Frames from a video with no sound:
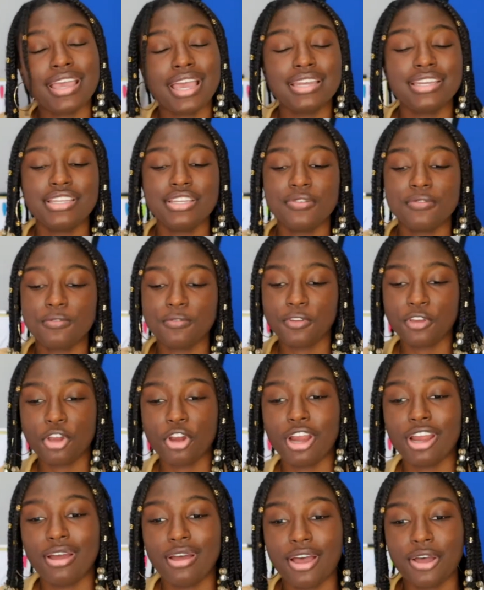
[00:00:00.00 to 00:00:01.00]
I need to figure
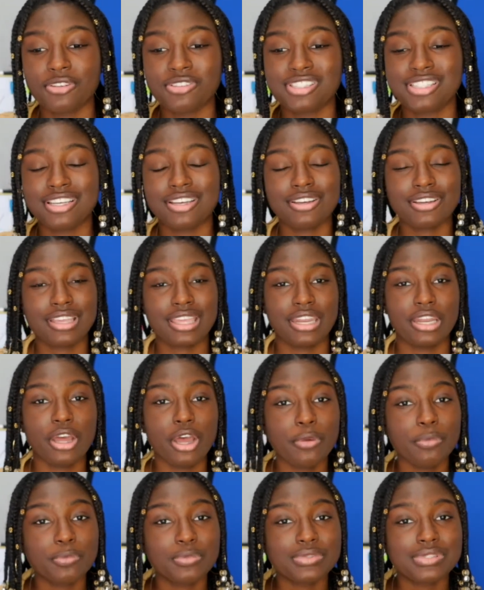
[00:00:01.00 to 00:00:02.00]
out how to hook it
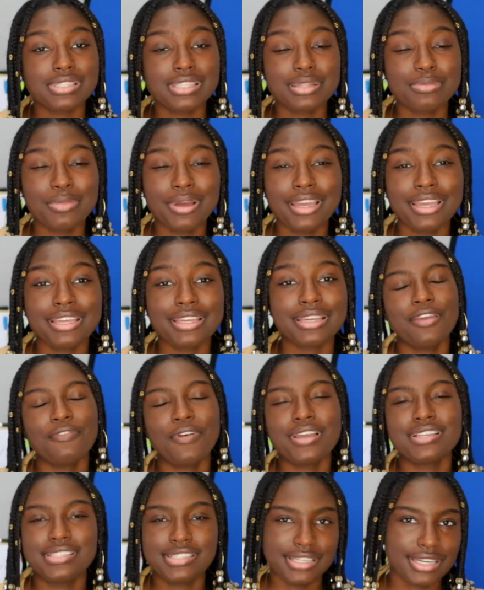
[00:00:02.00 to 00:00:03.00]
up to the mic. If
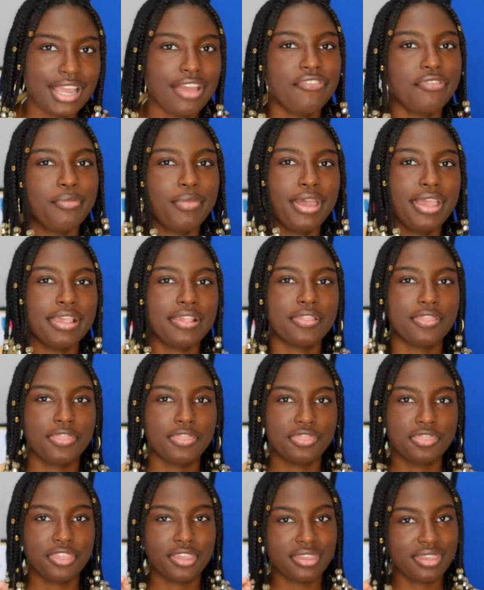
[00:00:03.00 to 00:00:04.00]
I didn't have a mic,
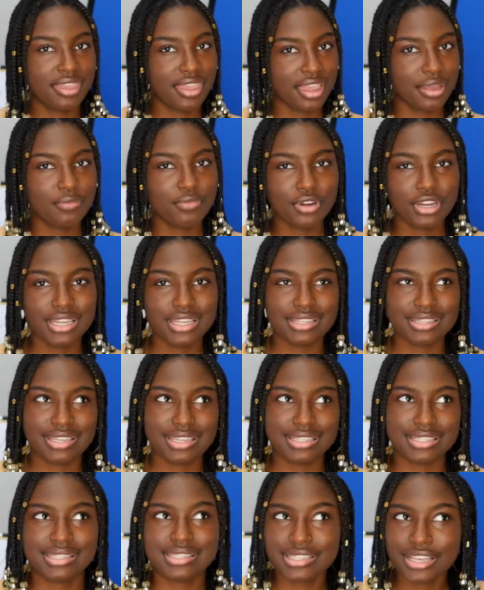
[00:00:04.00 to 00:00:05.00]
the camera
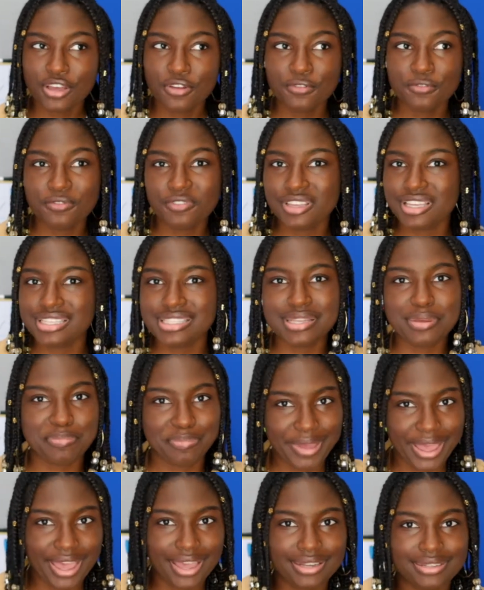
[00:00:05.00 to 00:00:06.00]
itself isn't
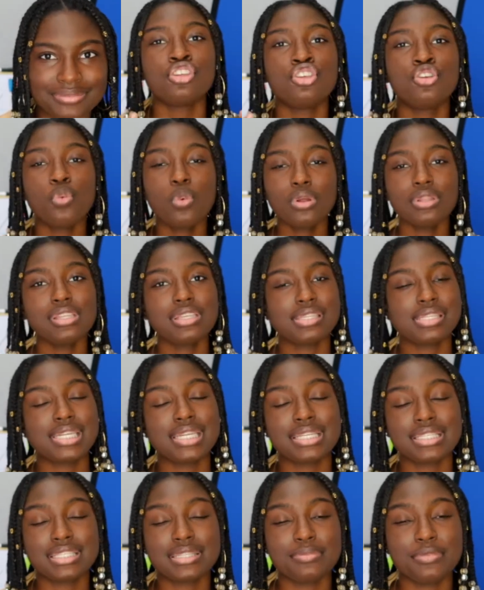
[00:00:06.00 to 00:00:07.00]
bad. You are
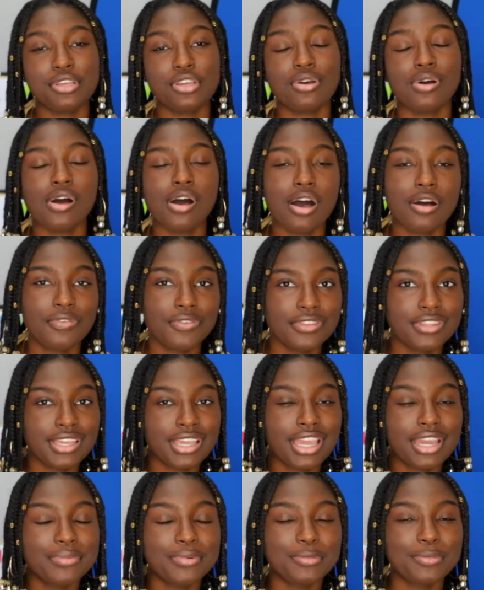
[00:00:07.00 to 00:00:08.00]
listening to me off of the
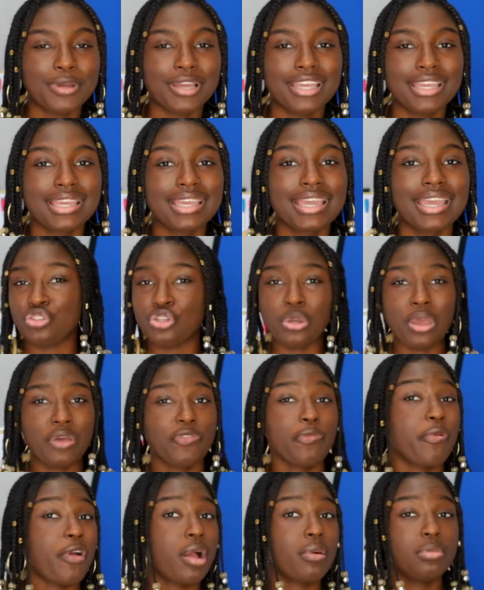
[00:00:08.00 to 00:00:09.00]
camera mic. Do you
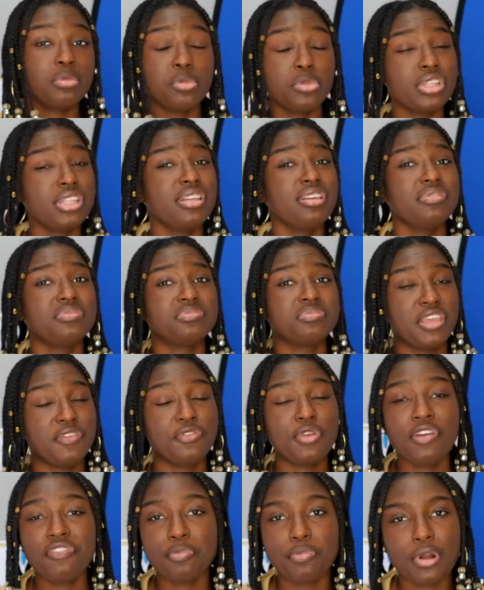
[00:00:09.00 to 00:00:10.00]
have a problem with it? If
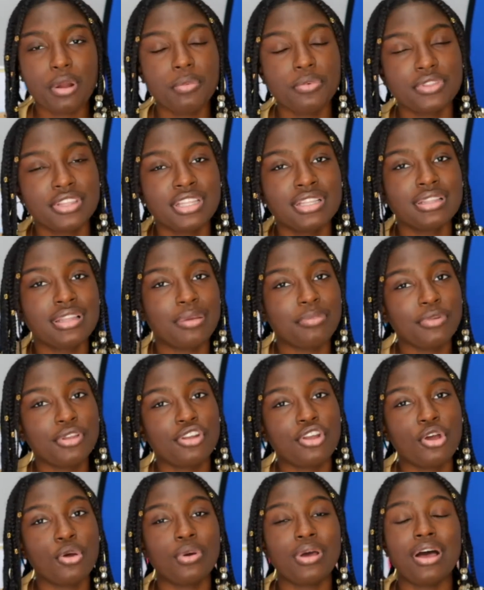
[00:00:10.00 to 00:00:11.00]
you have a problem with it, let me
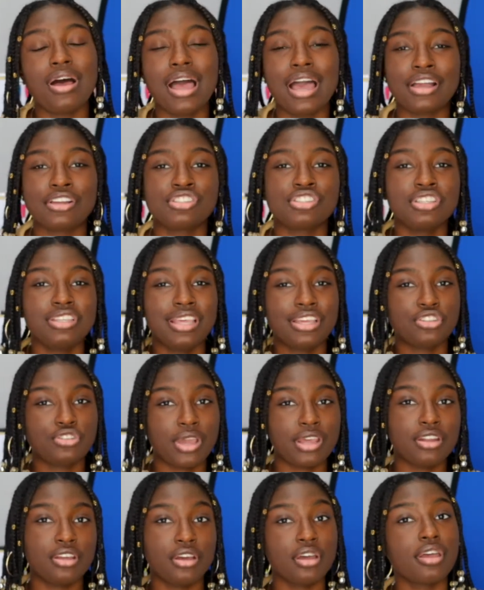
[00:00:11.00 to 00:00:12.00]
know. I'll actually like
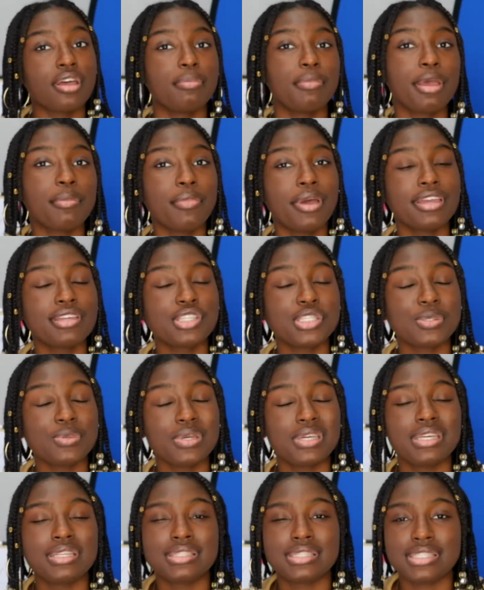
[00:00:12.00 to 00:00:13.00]
try to hook up my mic to
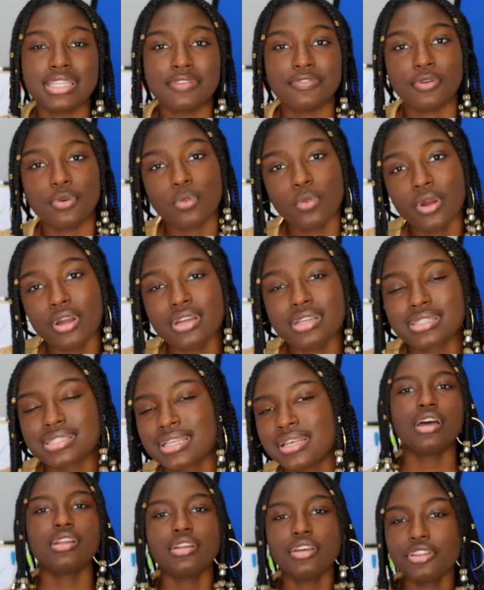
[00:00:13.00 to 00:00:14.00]
it and see if it works.
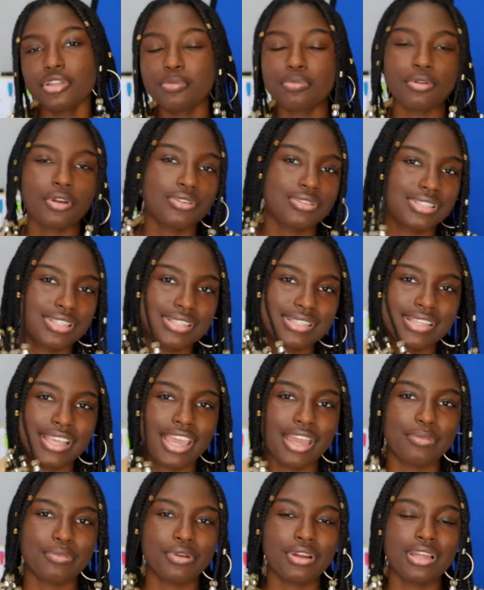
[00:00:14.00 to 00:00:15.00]
Another pro to this
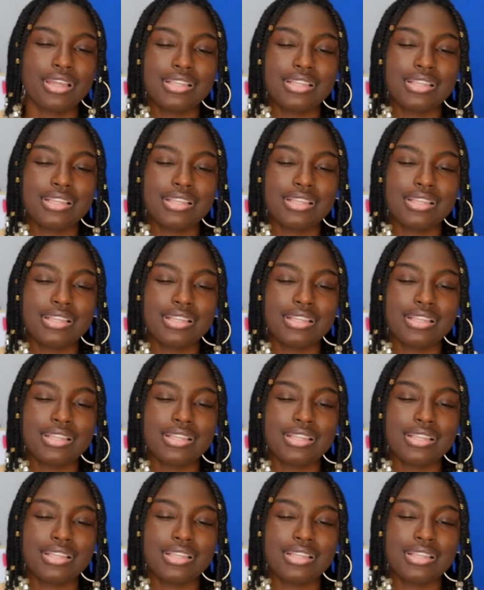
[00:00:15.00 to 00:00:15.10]
camera